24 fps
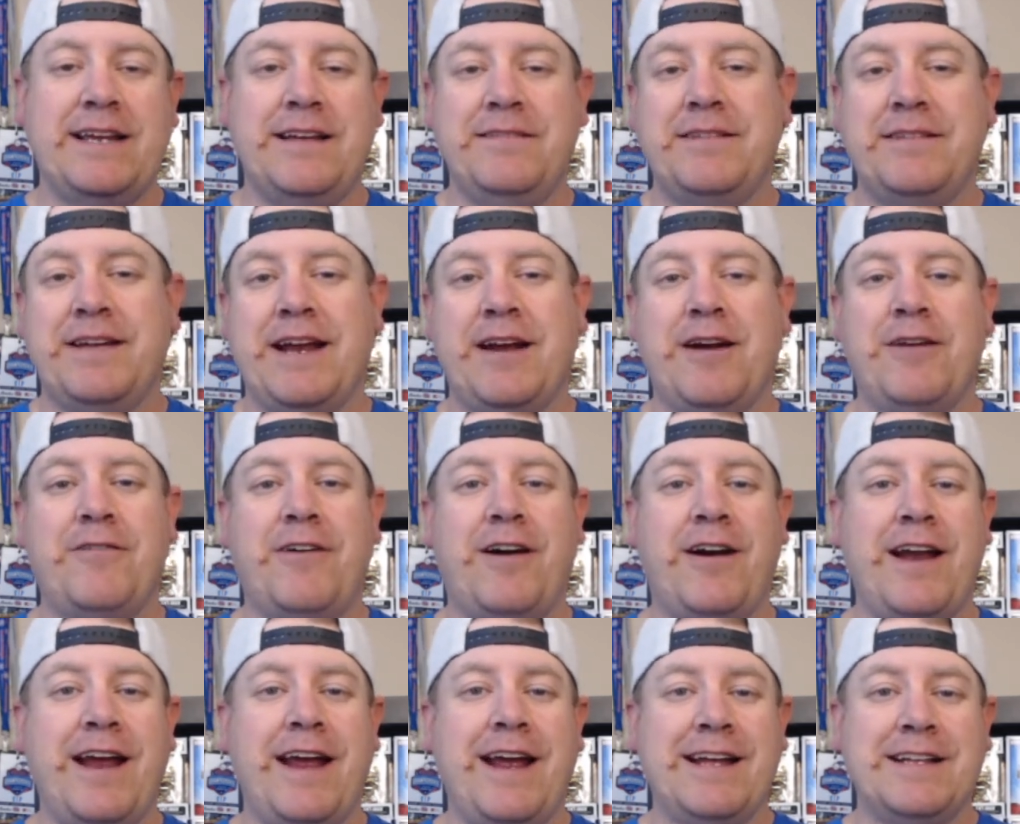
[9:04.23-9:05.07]
care of
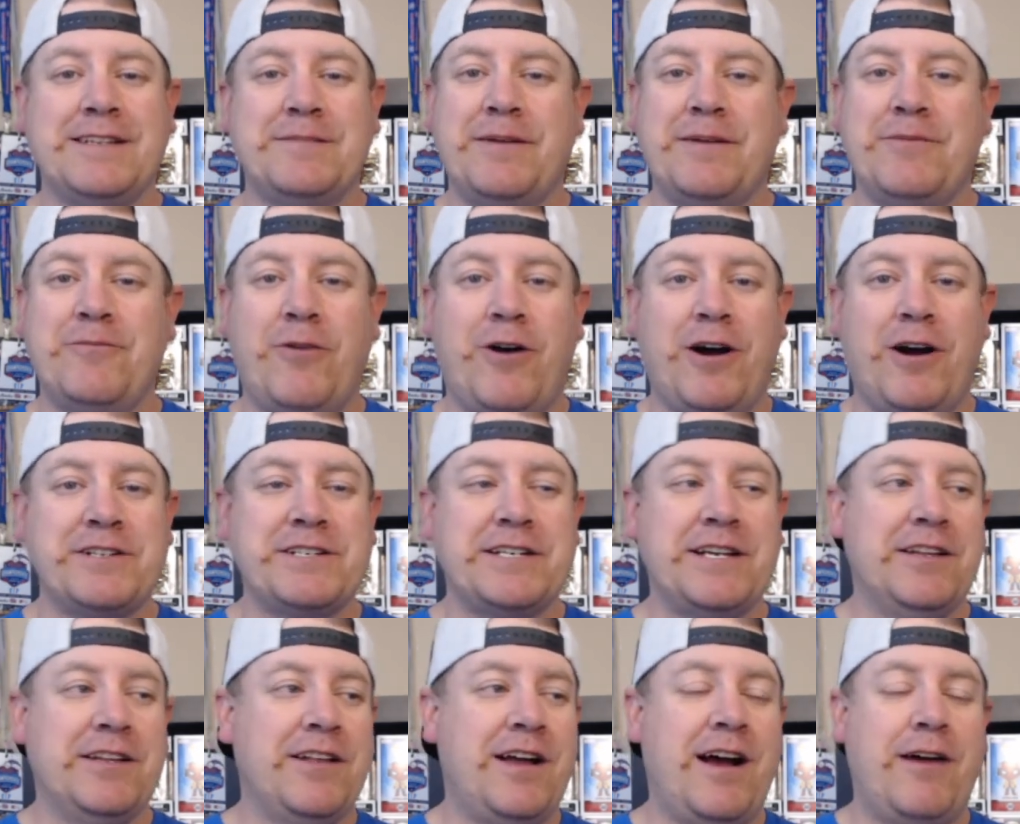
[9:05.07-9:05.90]
our hands, been washing
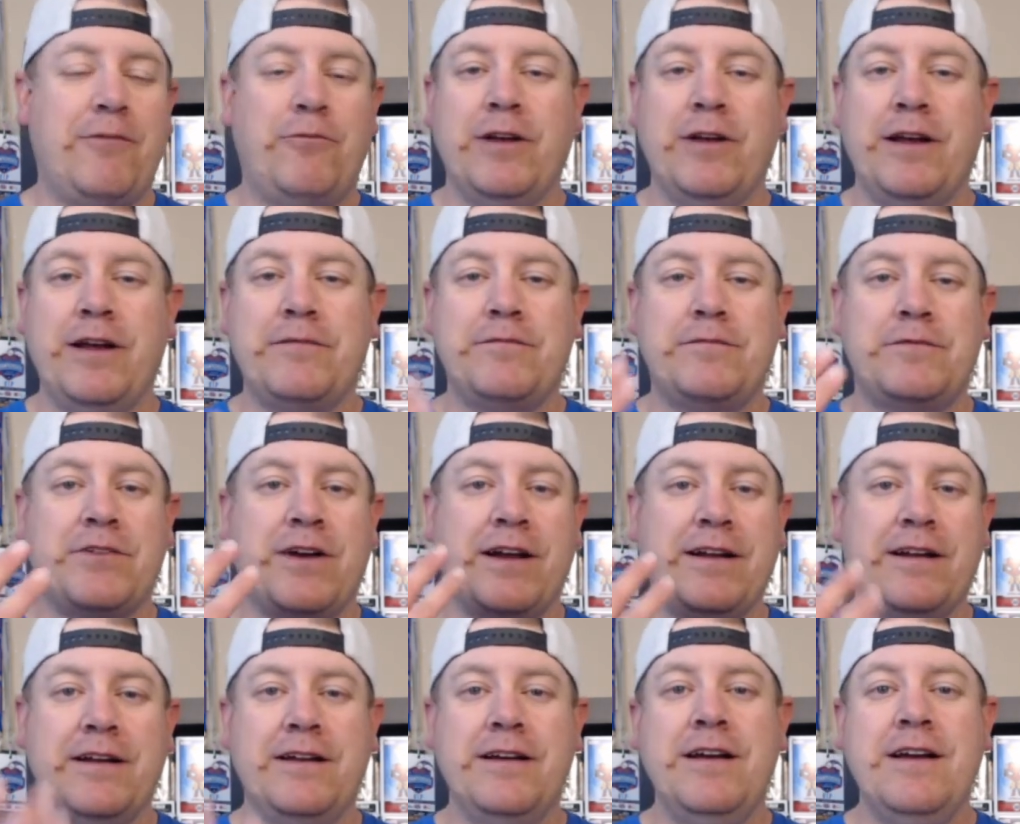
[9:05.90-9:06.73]
a lot, really trying
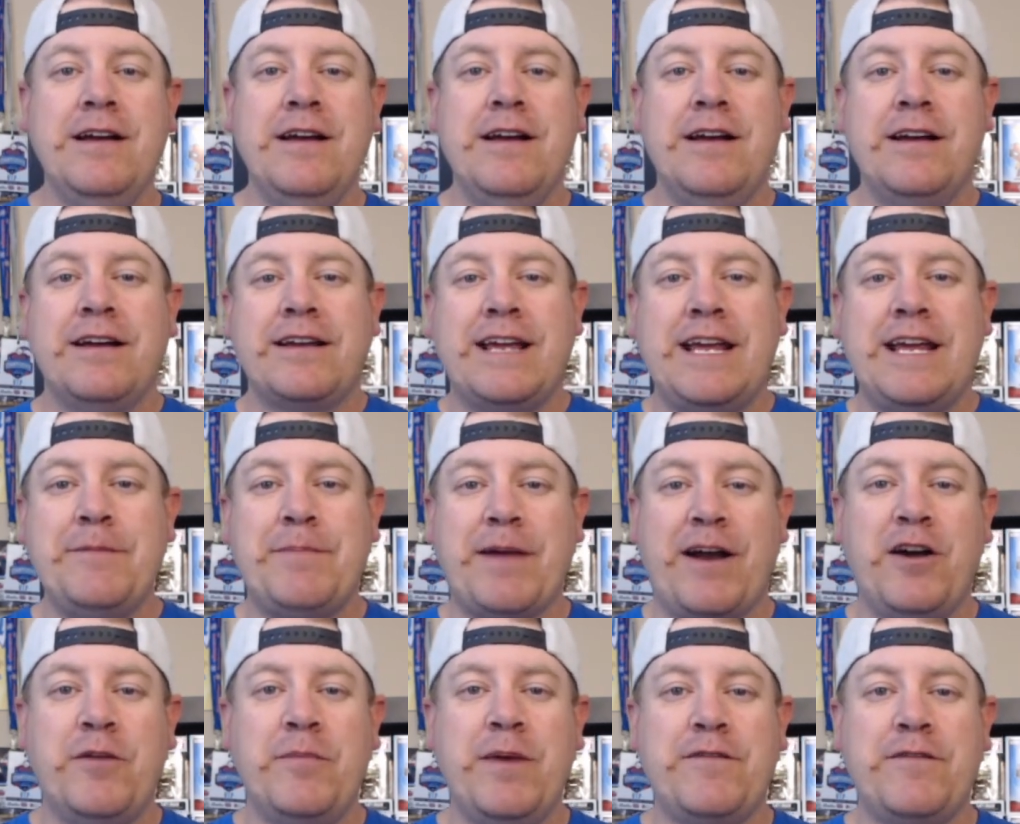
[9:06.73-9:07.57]
to keep
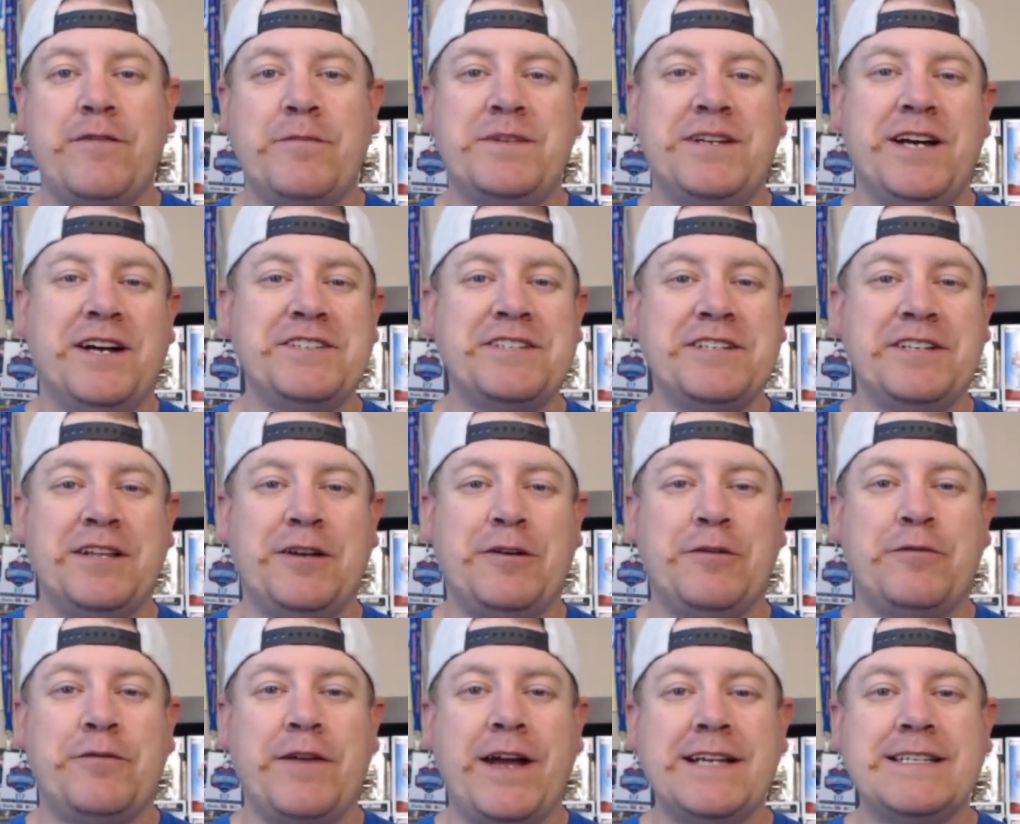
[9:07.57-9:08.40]
everybody from touching their
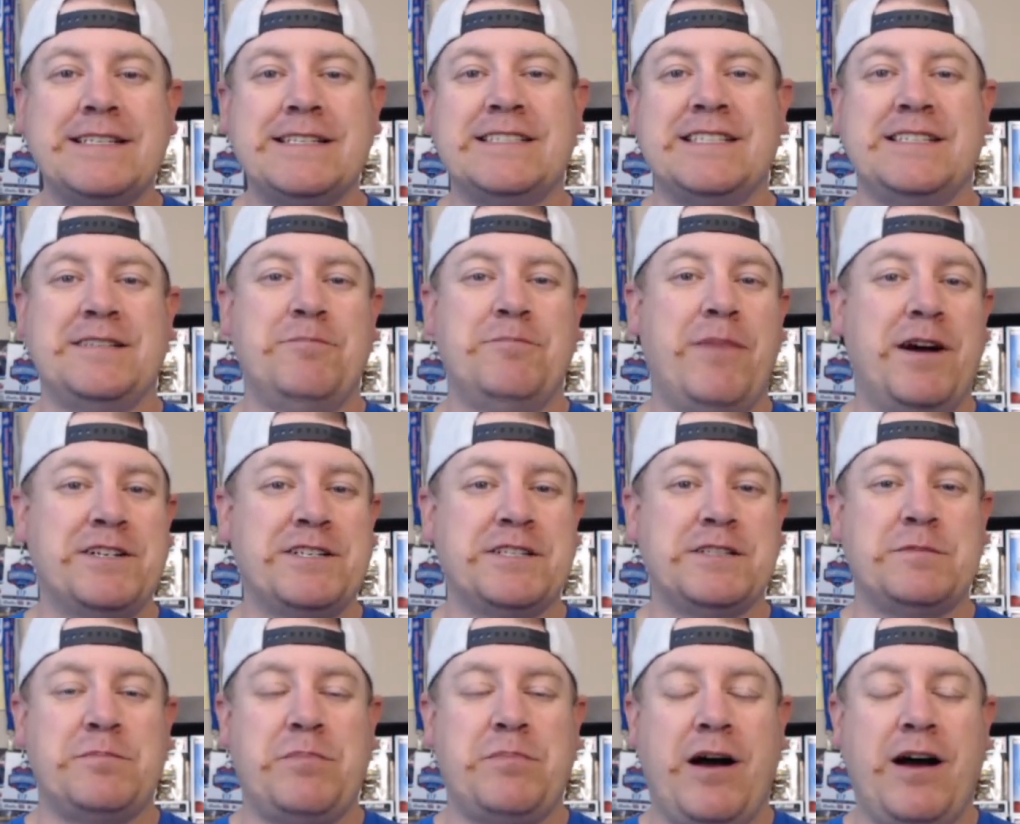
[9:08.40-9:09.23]
faces as much
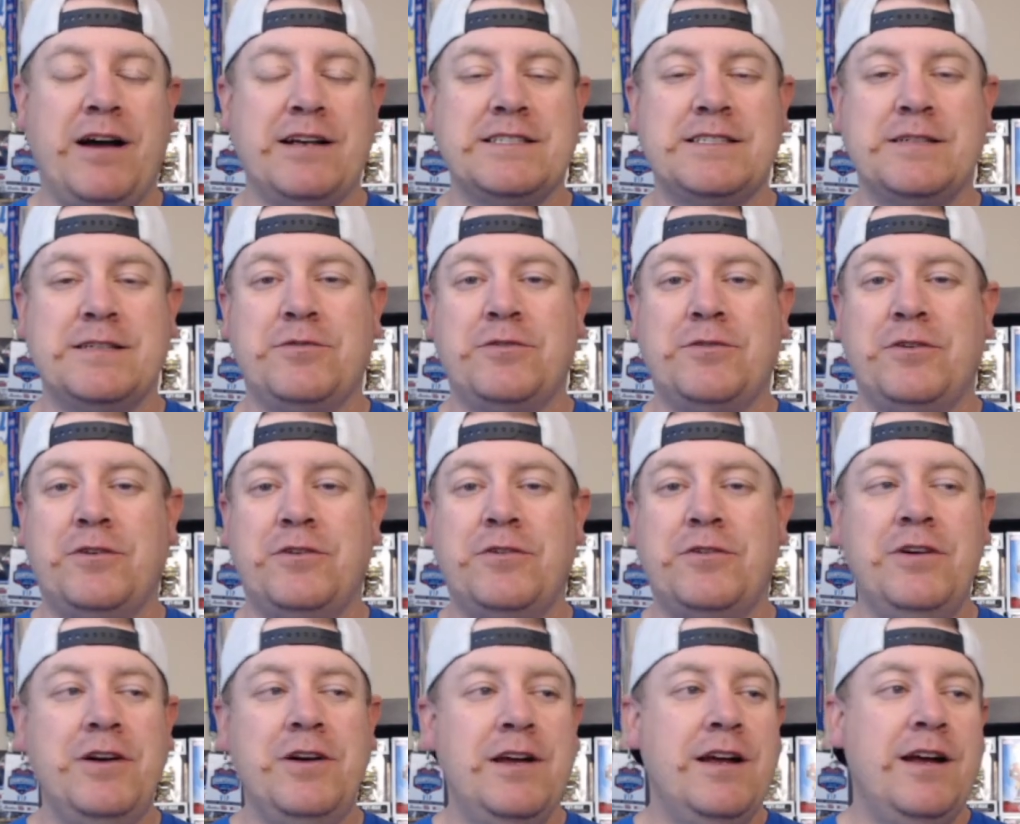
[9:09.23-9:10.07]
as possible,
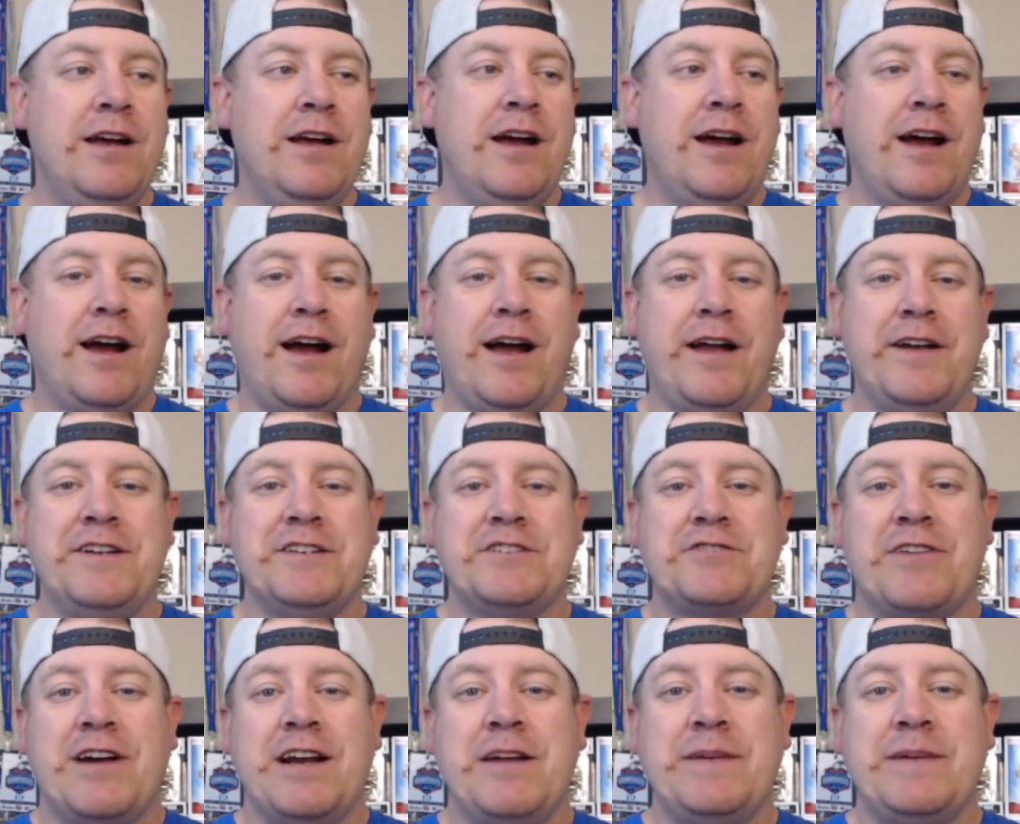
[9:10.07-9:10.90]
and
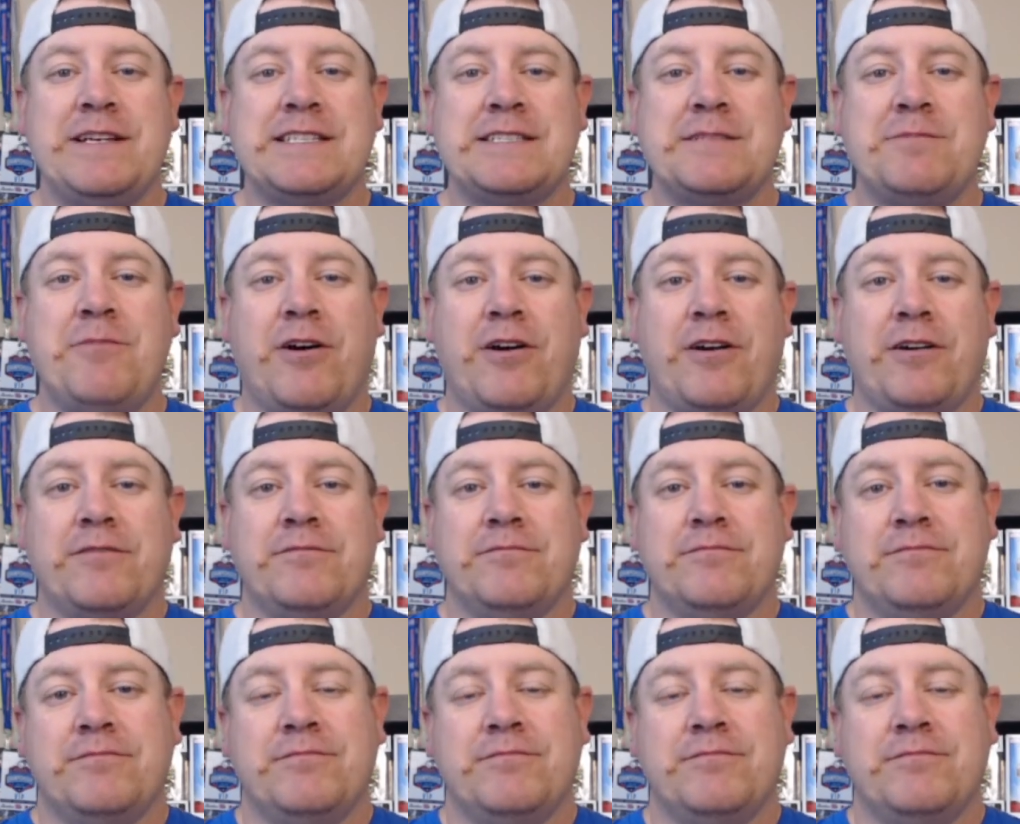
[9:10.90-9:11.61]
just trying to be smart.